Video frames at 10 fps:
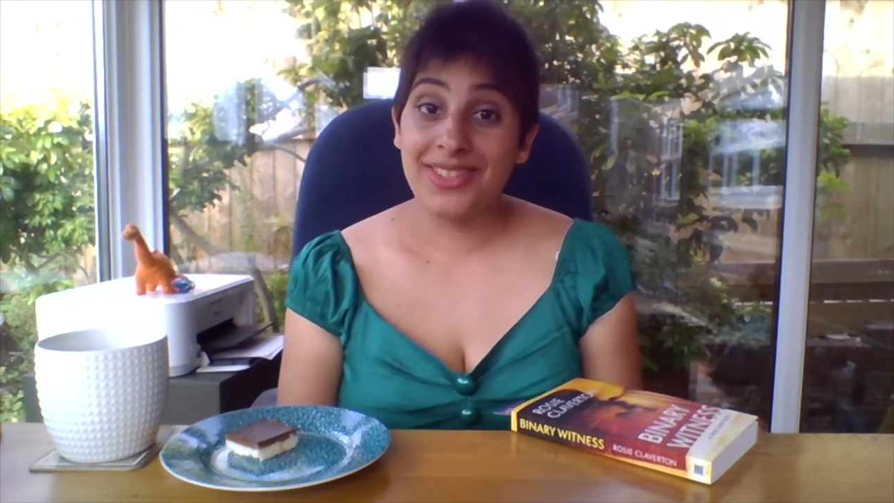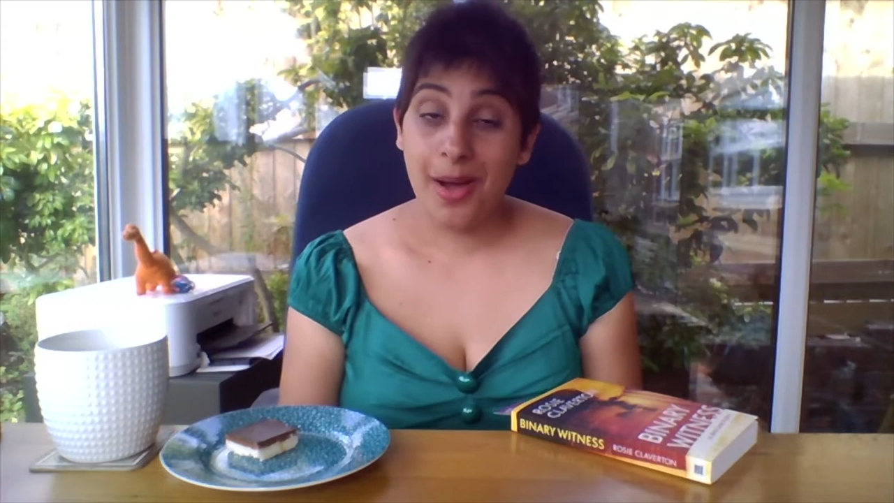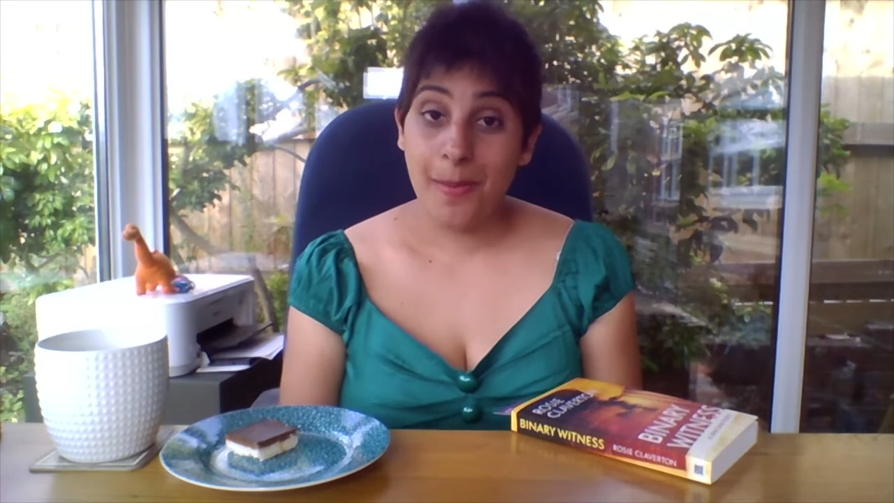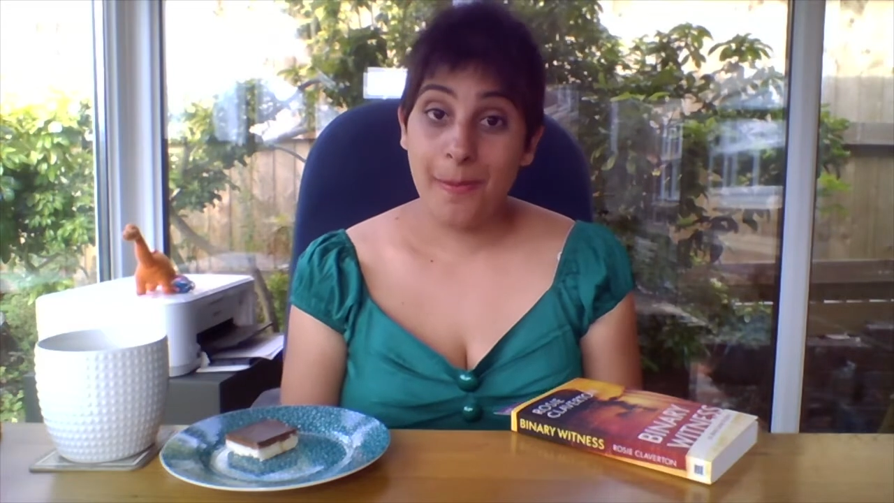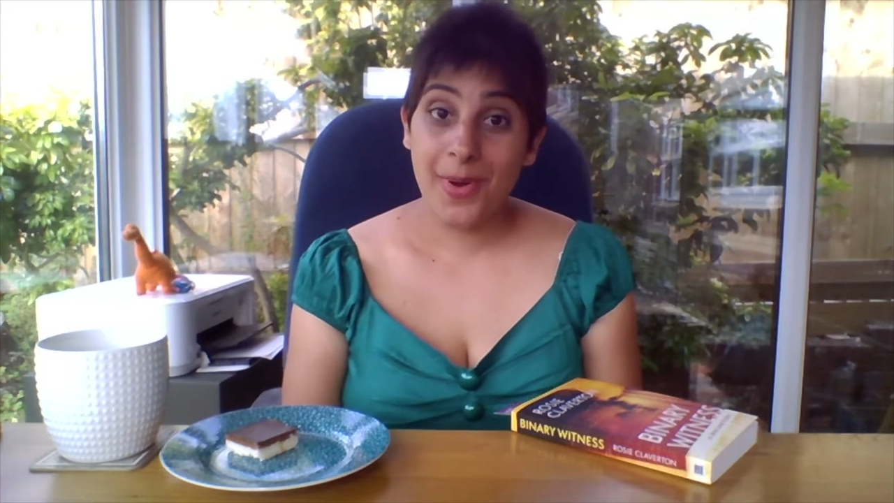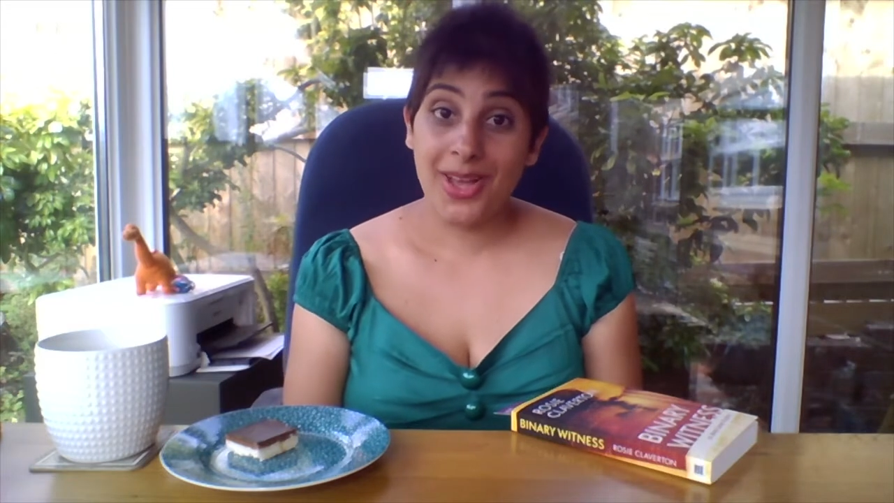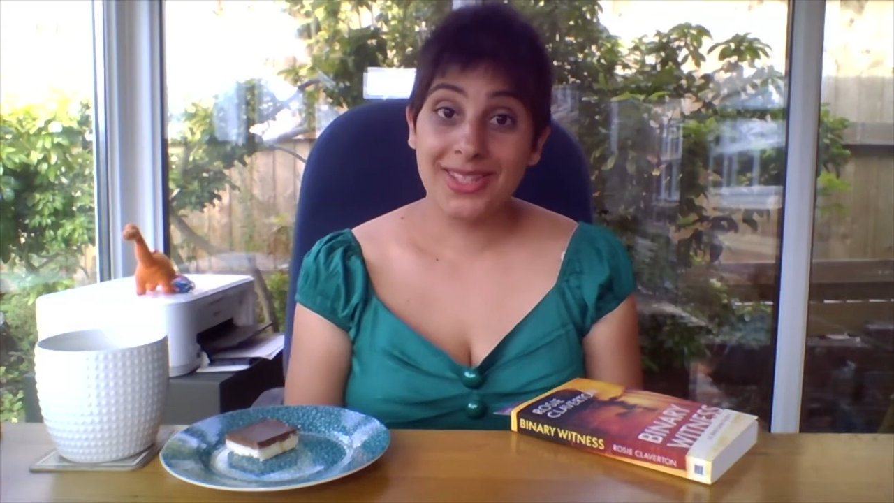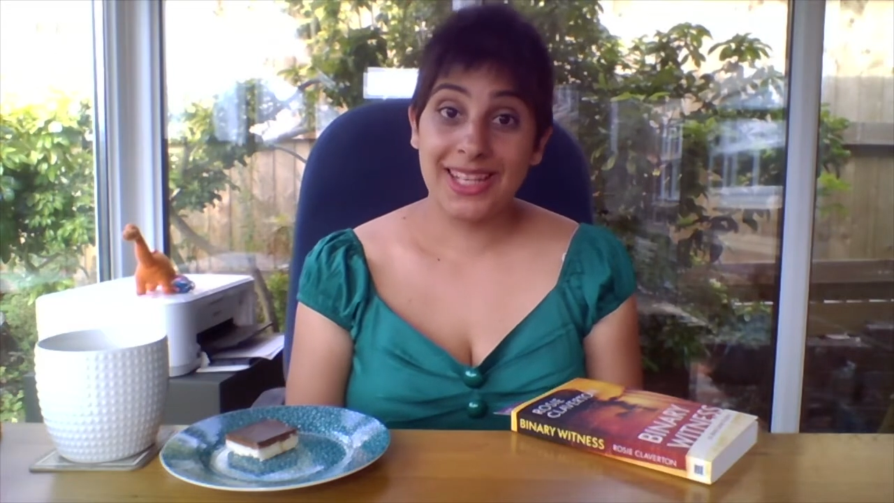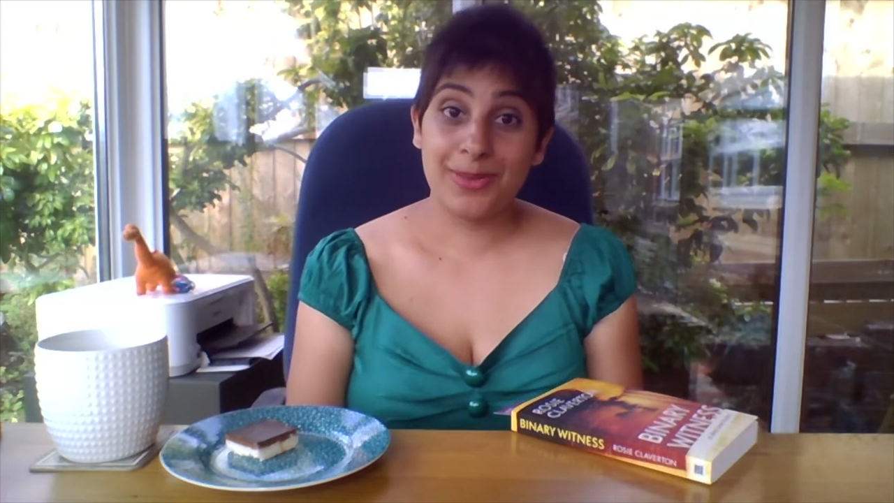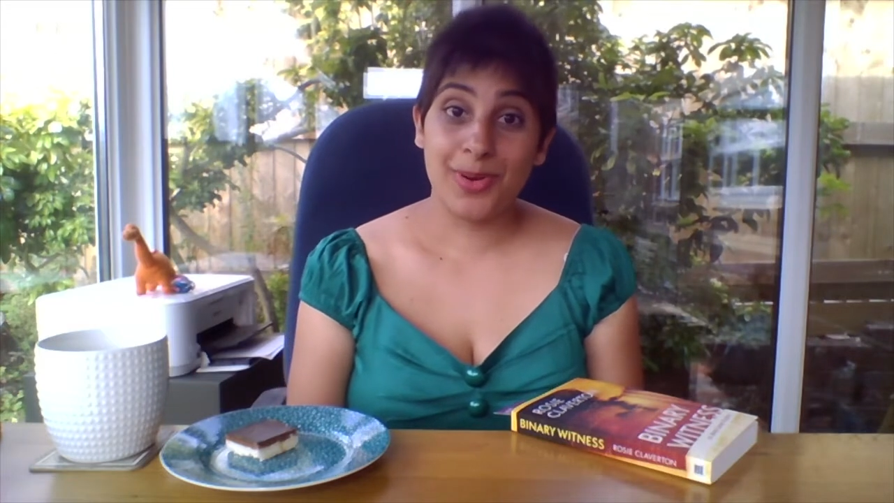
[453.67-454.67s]
some
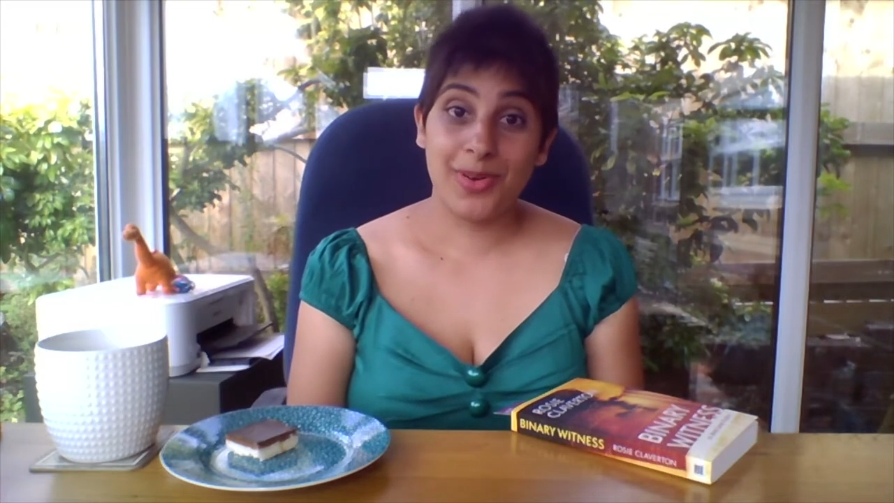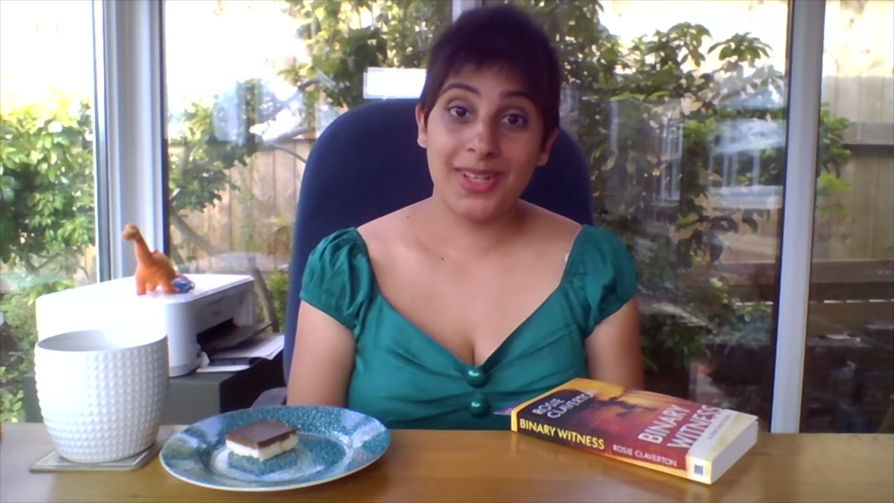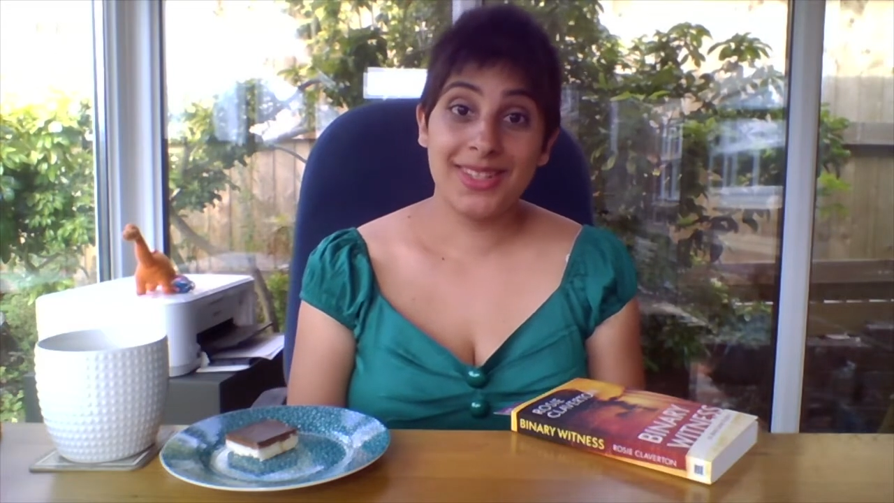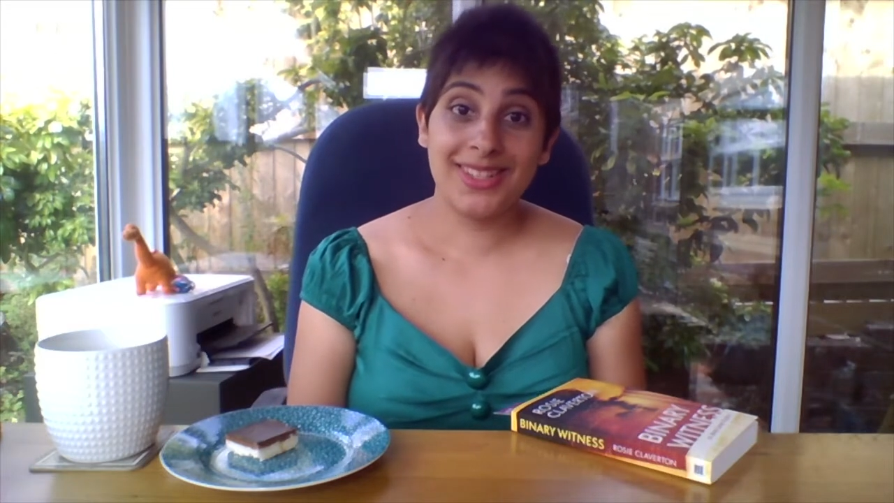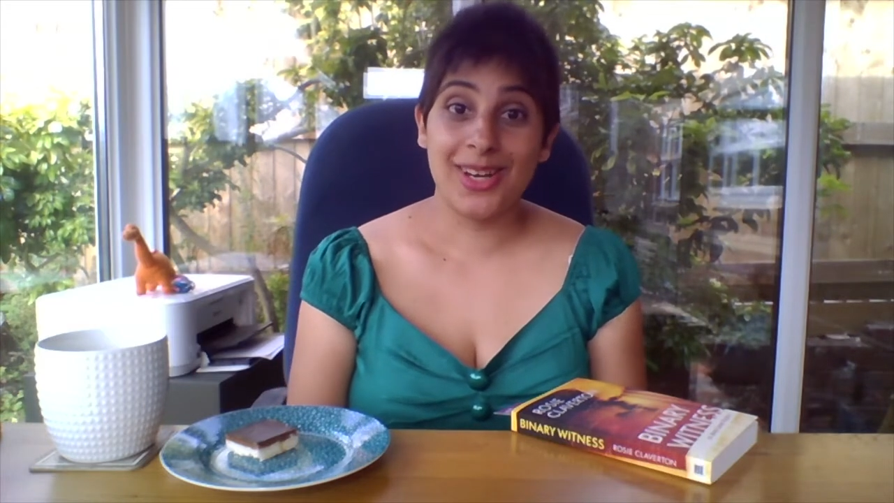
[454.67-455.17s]
personal experience,